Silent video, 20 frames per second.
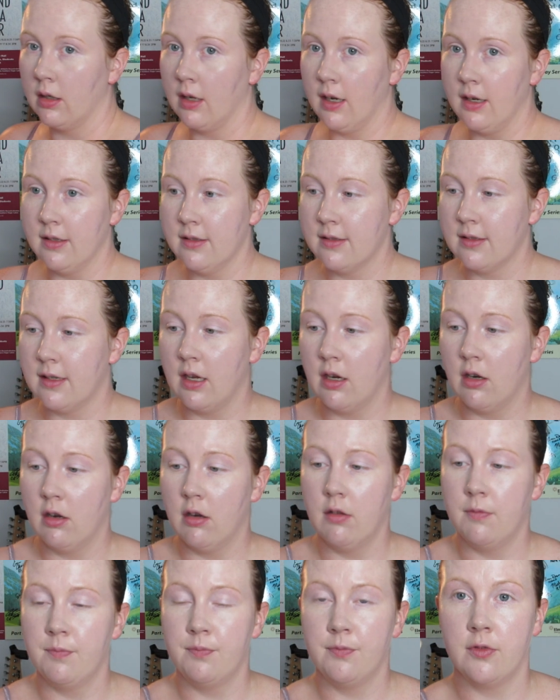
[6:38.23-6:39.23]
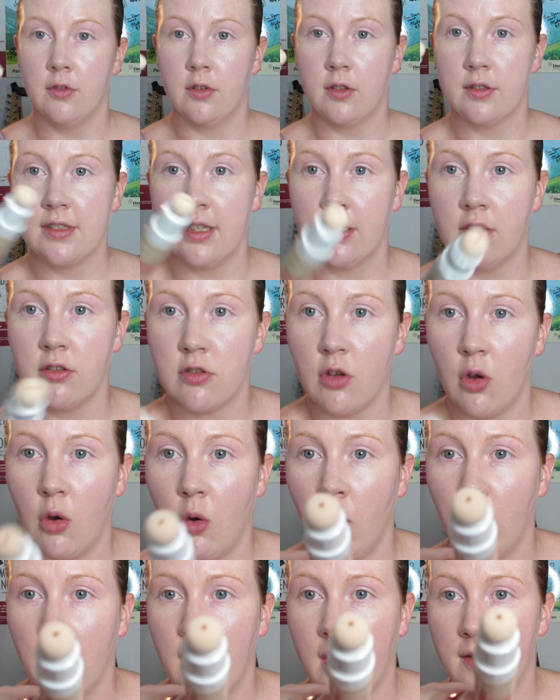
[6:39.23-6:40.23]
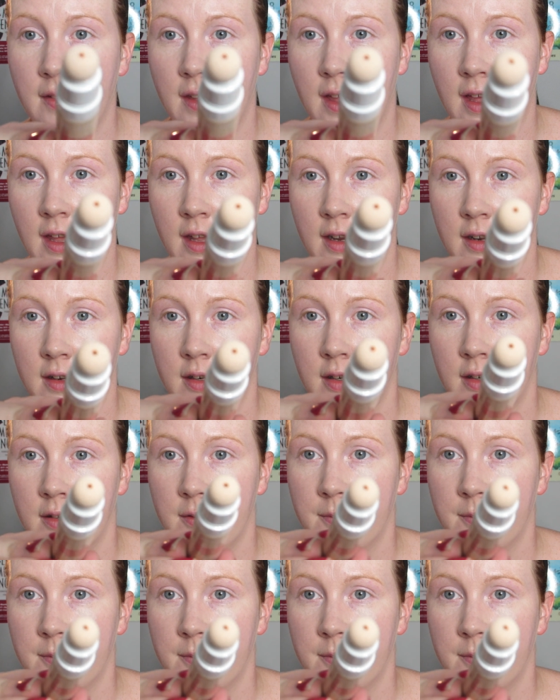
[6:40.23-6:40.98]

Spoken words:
Kind of scared. Looks like there's a hole on the end.